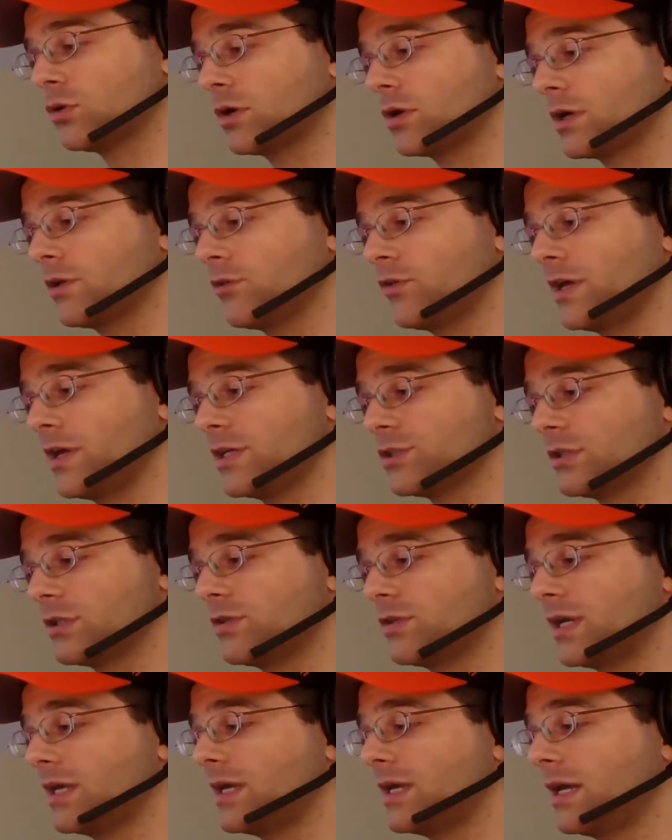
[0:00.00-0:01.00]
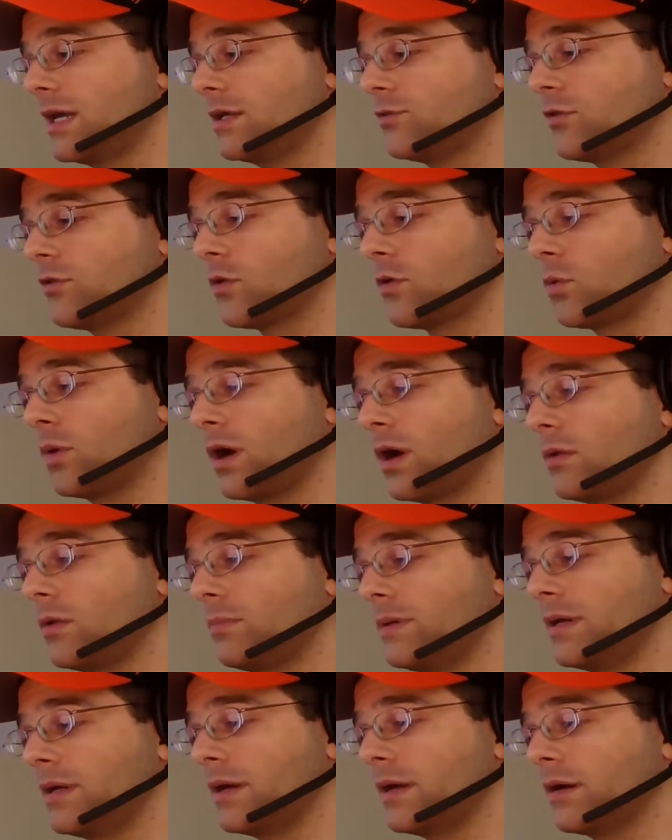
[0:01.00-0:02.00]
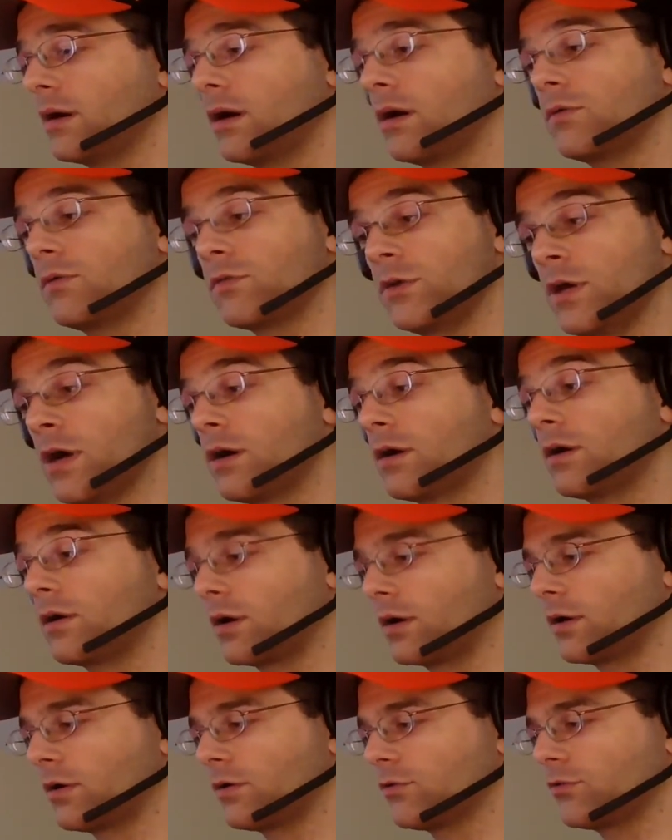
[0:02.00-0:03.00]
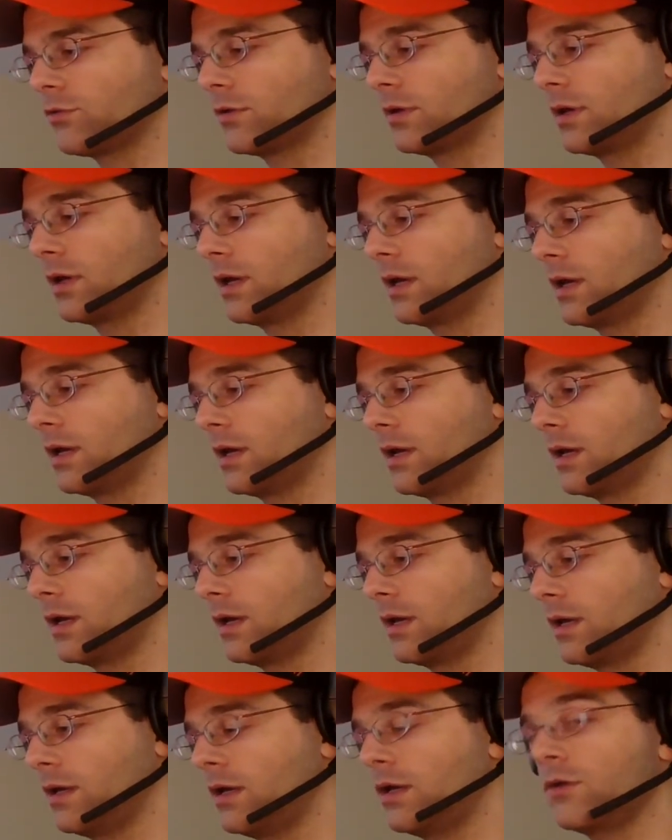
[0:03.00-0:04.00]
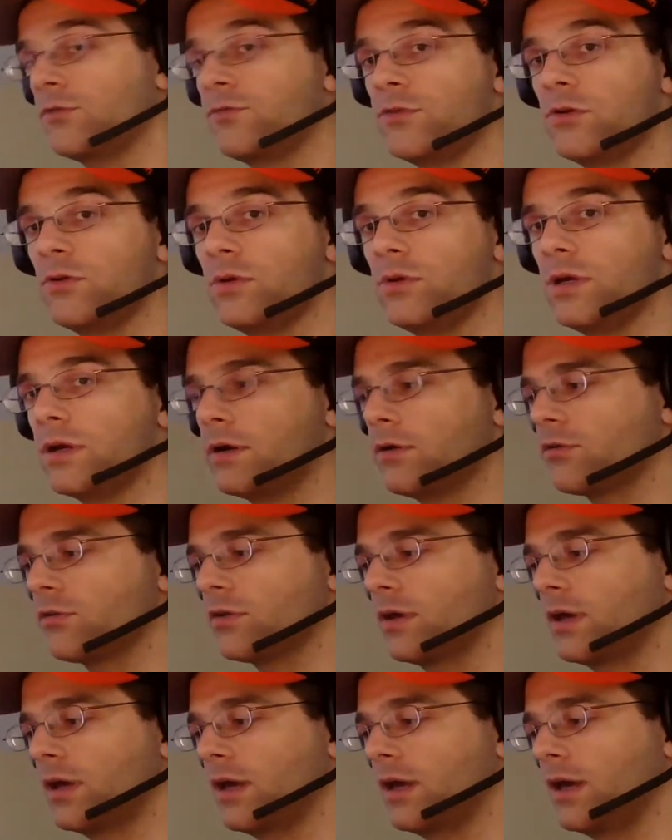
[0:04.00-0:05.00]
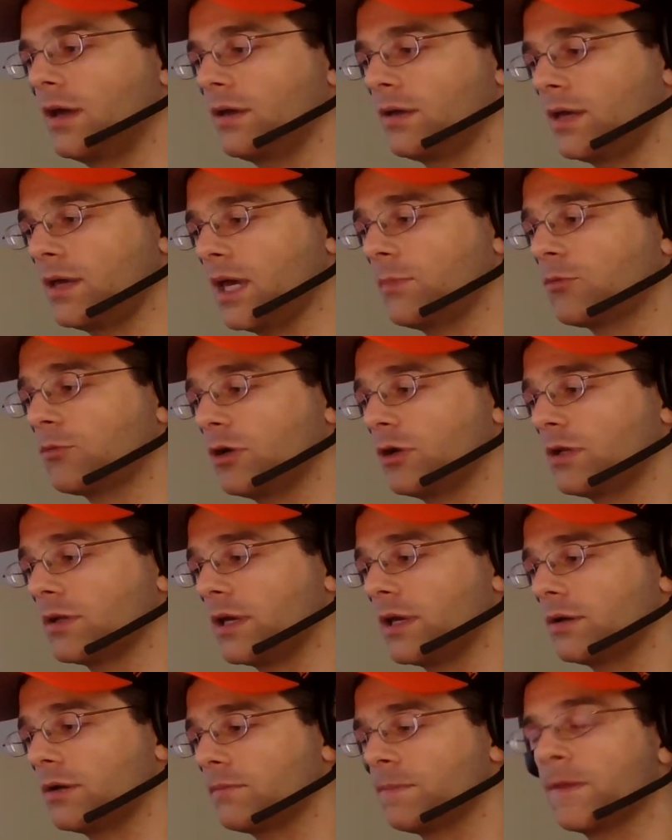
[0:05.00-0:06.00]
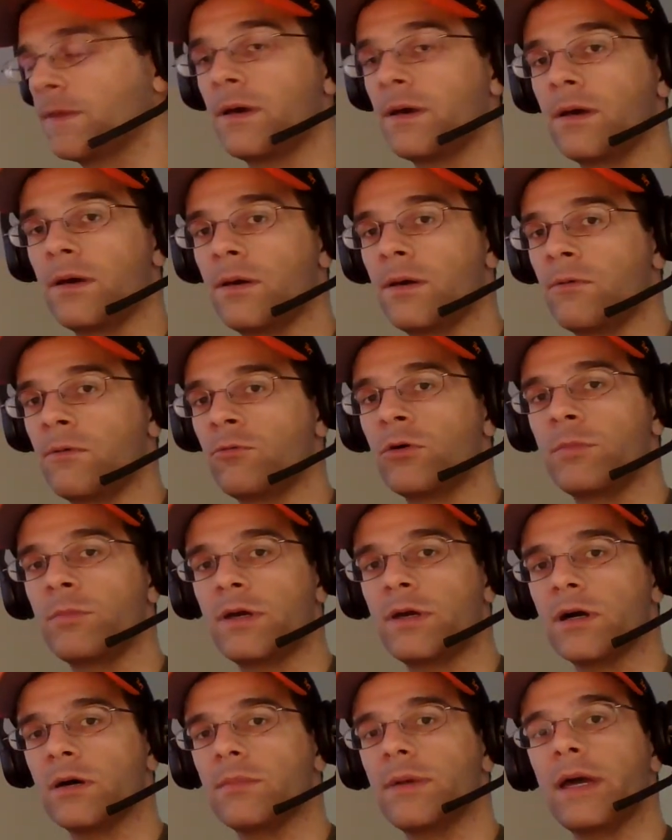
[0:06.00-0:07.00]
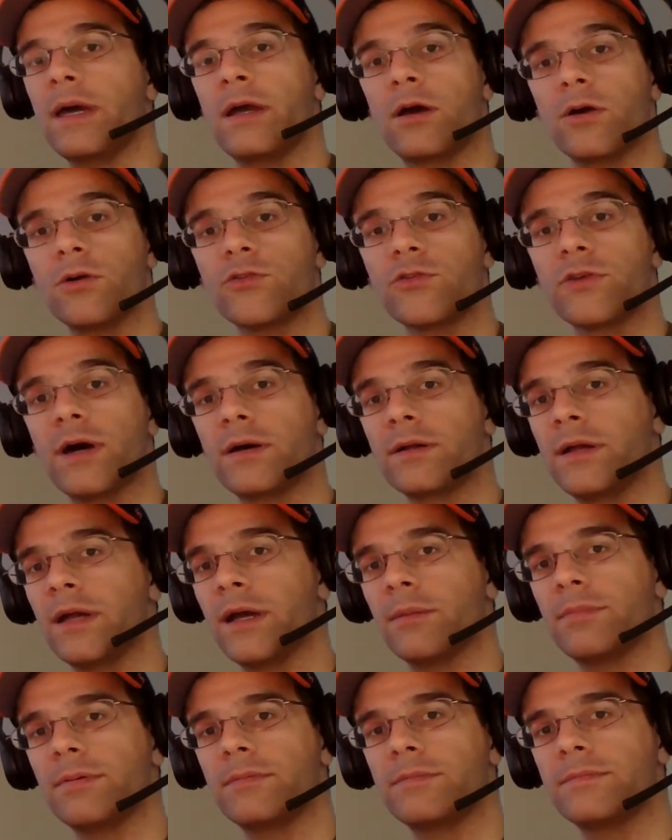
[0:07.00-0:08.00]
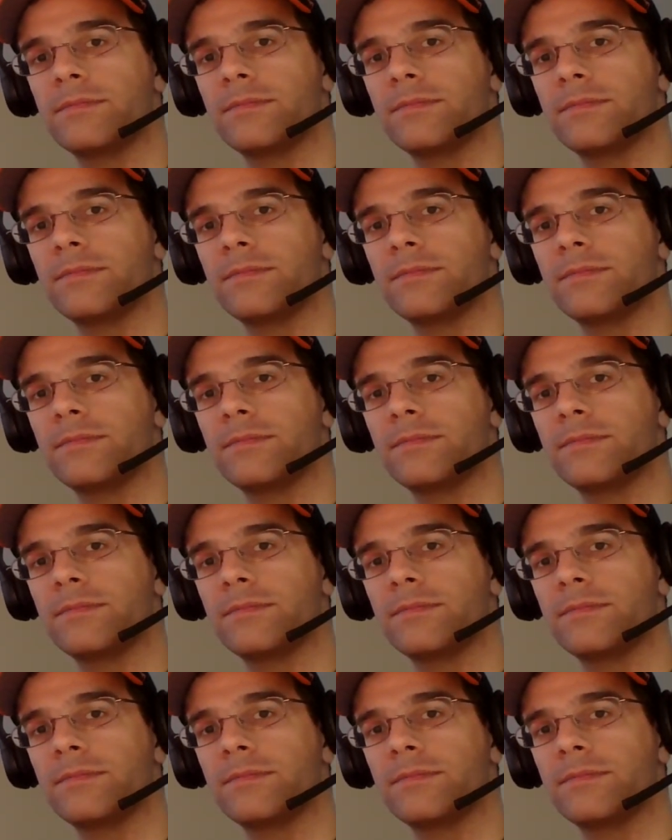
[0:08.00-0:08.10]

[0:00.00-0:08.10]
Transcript: organization dedicated to the well being of young girls. In a few years, Camp Green Lake will become a Girl Scout camp.